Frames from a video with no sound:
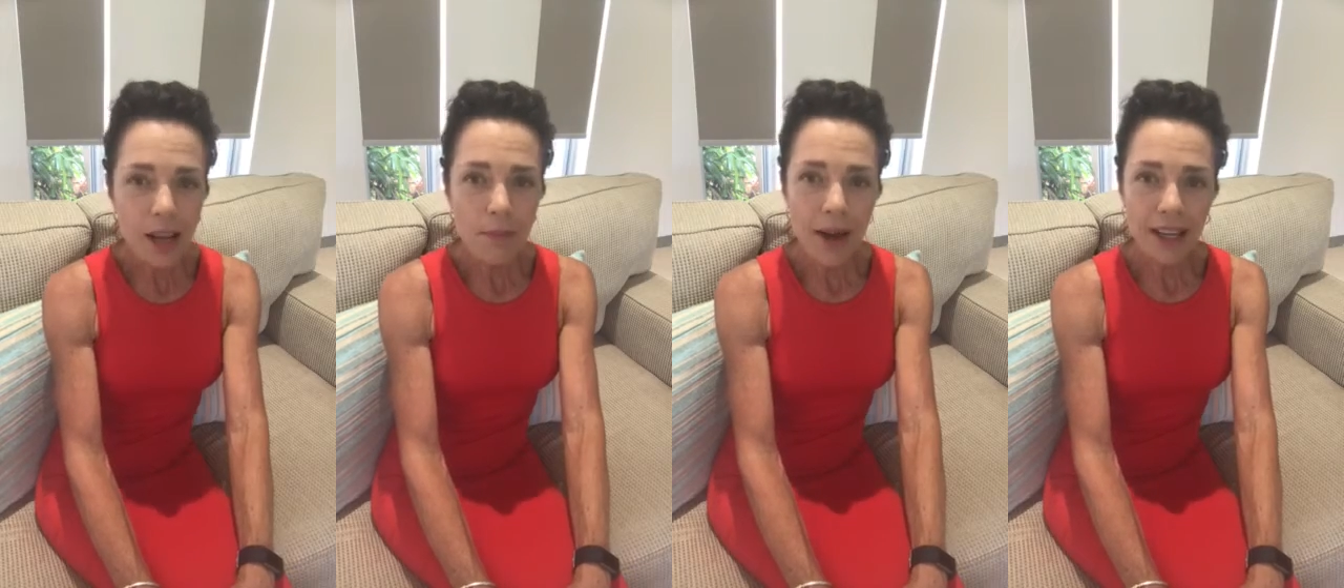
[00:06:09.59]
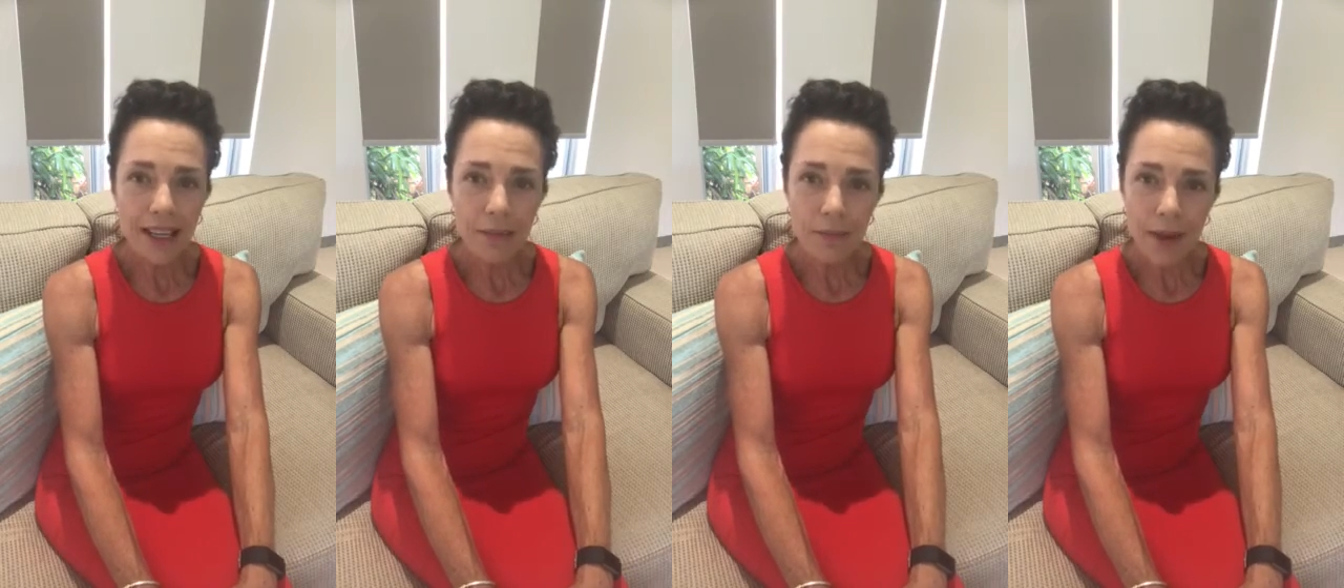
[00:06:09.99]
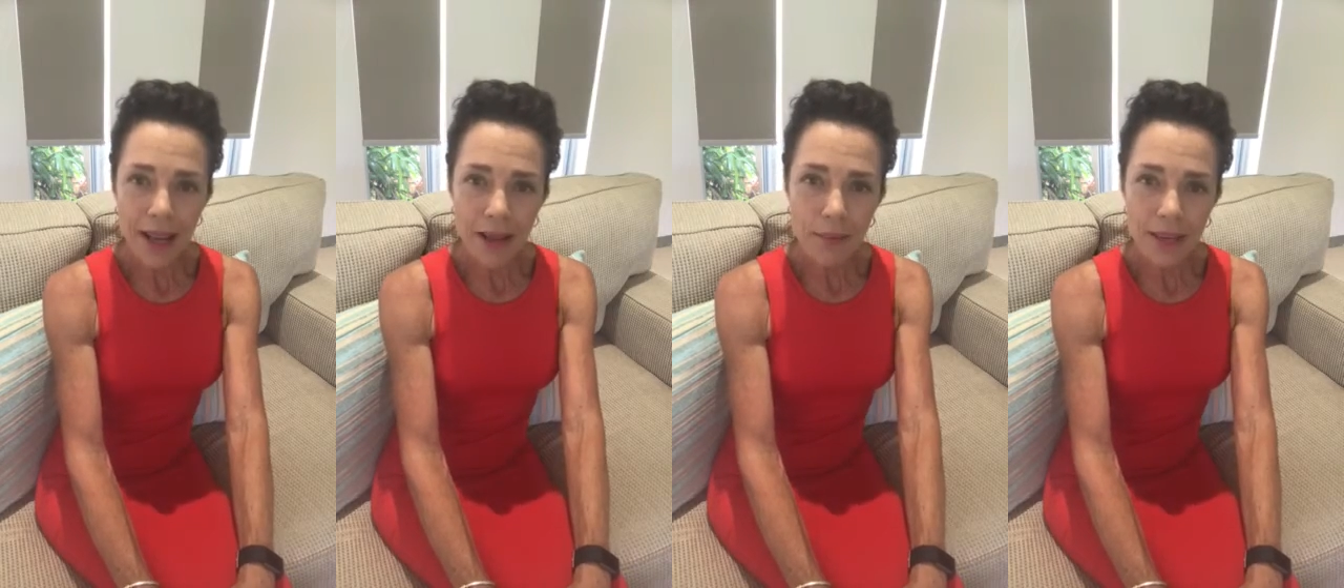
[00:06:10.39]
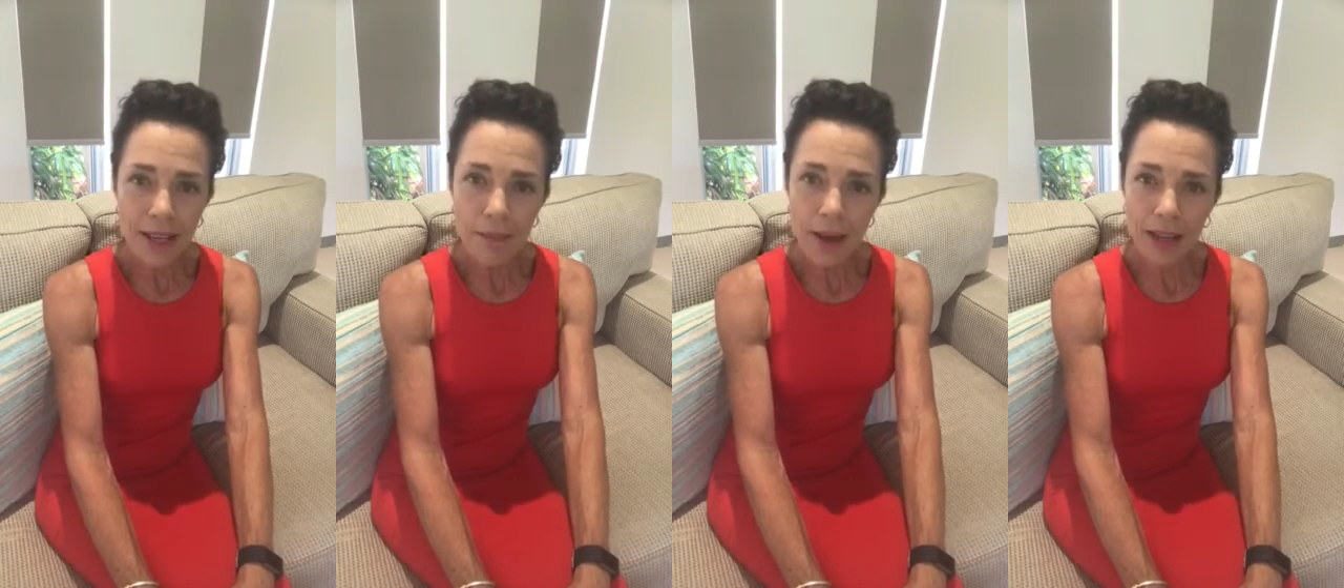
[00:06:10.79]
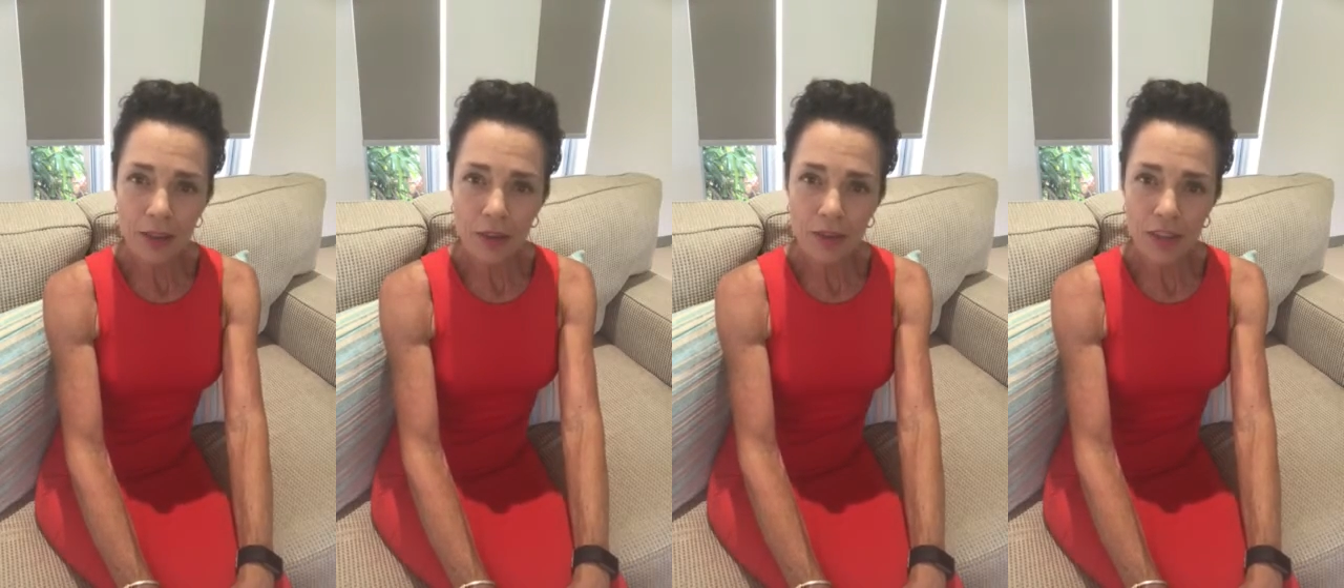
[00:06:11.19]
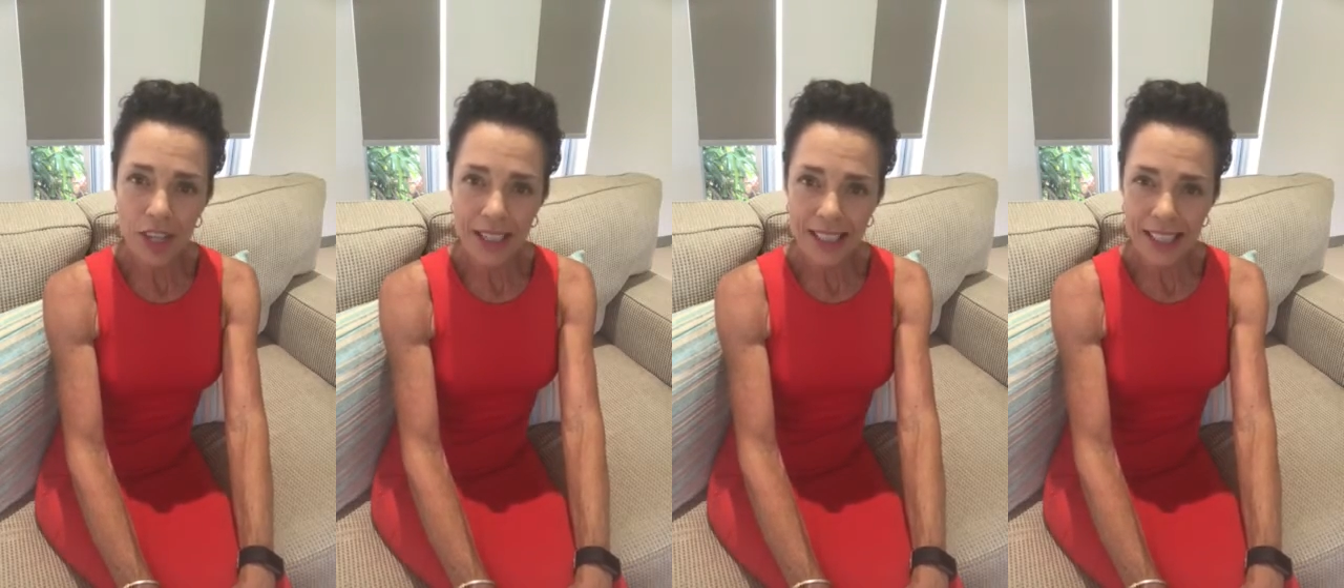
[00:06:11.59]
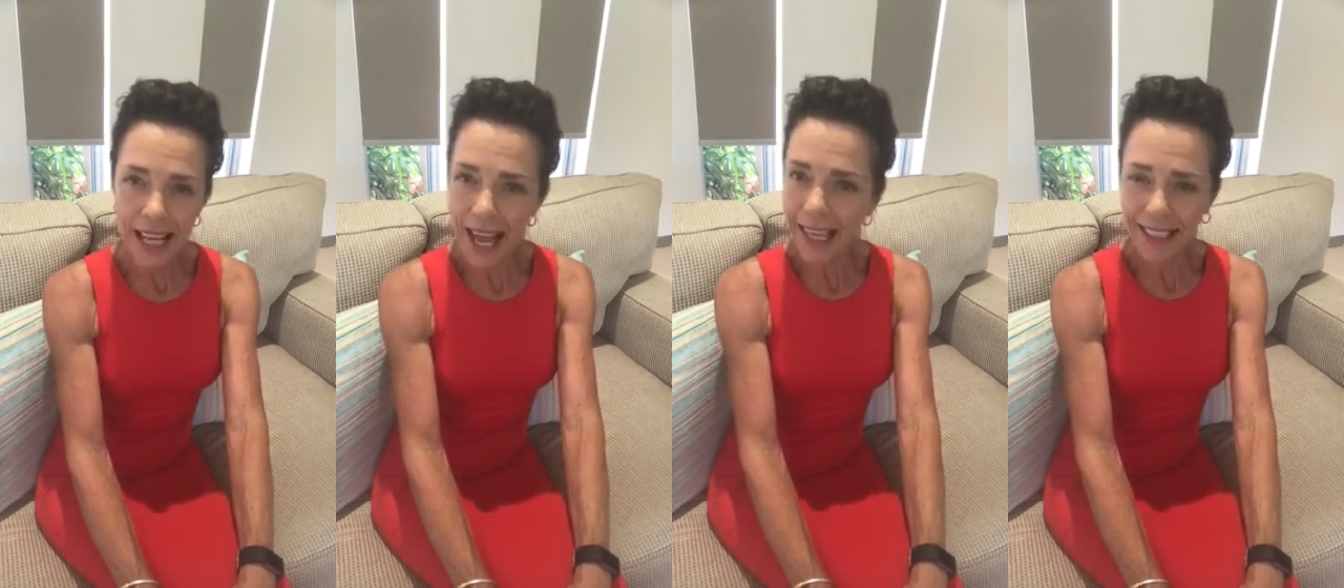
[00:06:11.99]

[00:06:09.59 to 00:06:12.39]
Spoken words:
but it may be a matter of just